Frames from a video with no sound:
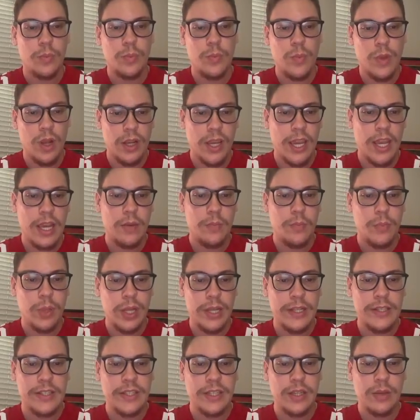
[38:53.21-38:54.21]
again,
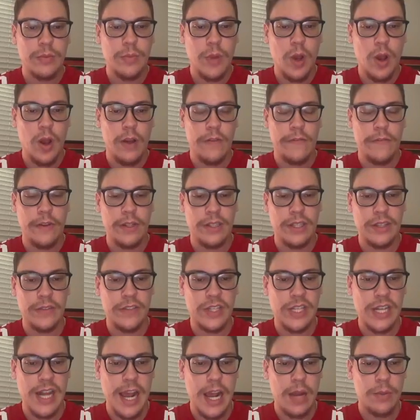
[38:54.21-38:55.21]
played some offensive
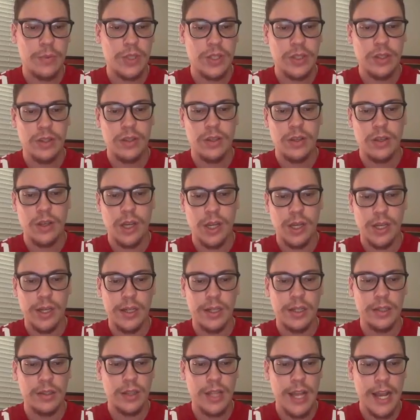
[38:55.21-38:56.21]
snaps
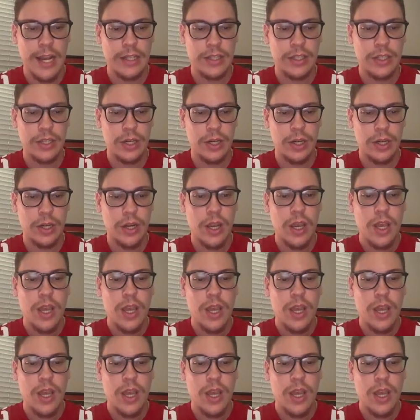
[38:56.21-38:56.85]
last year.